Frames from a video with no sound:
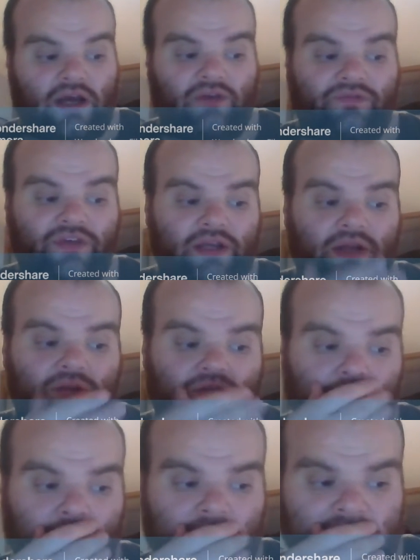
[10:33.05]
I think
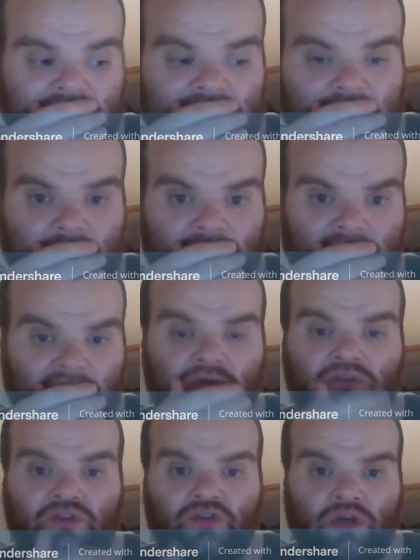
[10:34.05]
during that time they
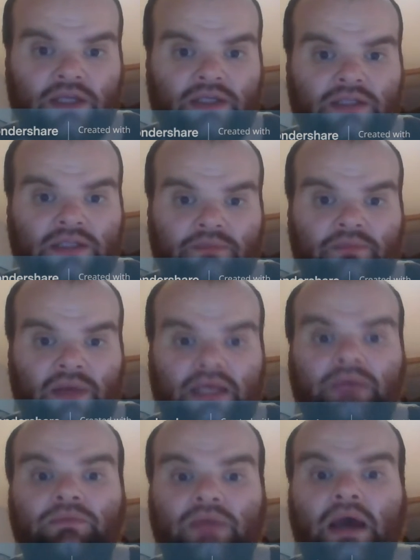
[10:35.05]
were trying to
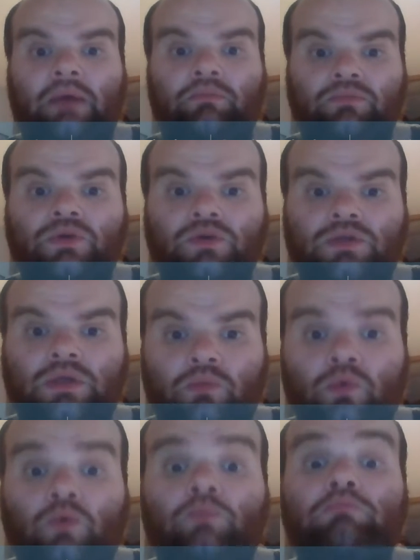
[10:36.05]
make that music
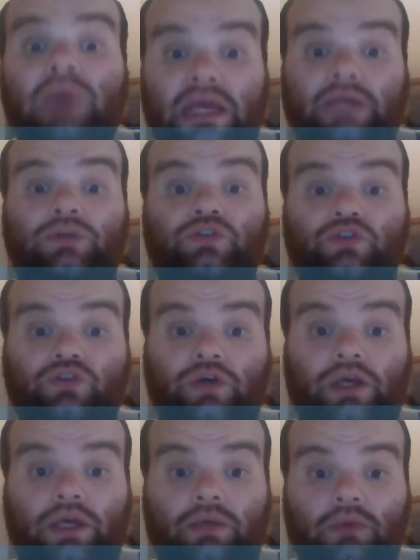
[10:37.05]
more
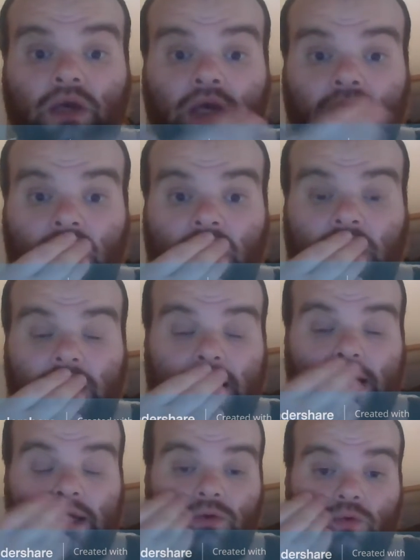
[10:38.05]
mainstream
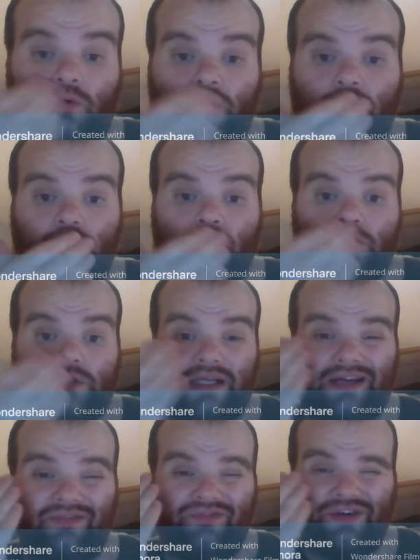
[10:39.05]
and all sorts,
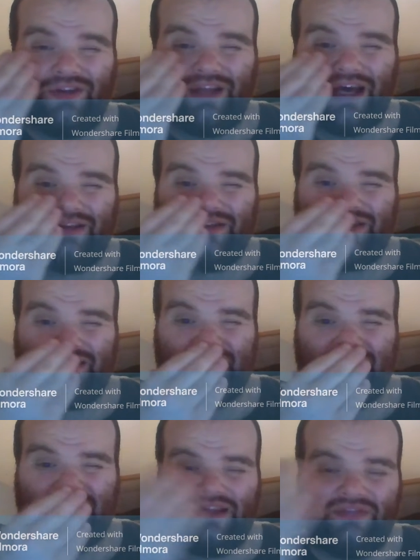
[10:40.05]
and I felt that
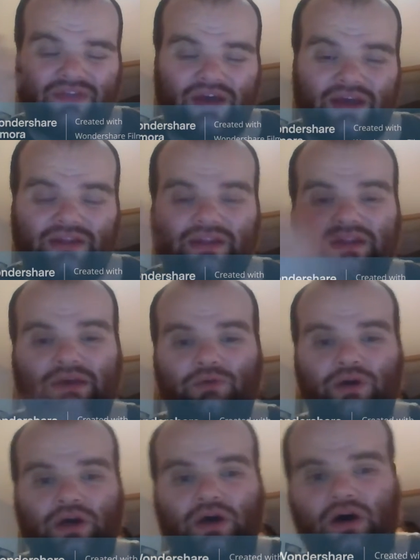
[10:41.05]
they
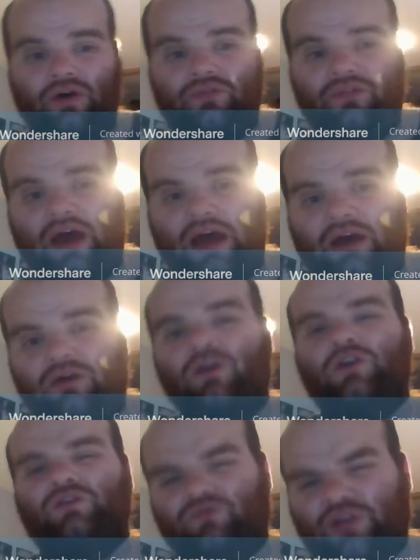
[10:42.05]
were on that,
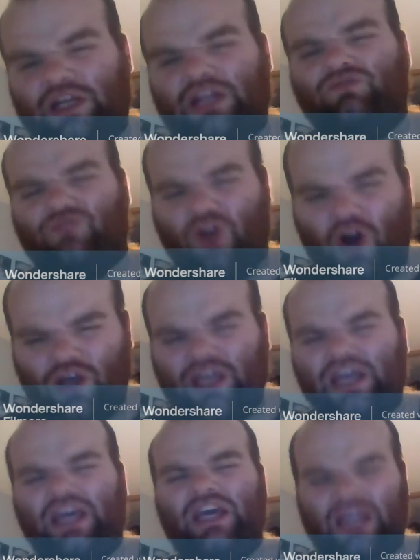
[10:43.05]
really
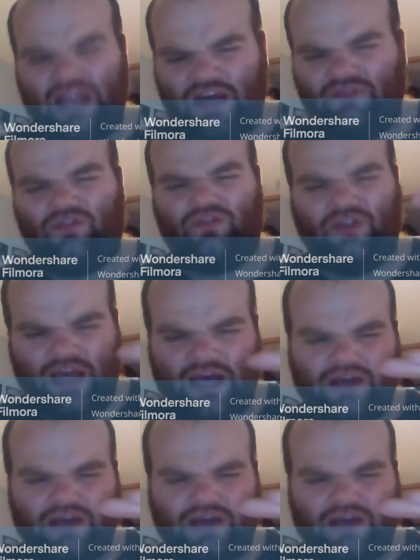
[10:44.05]
rocking and everything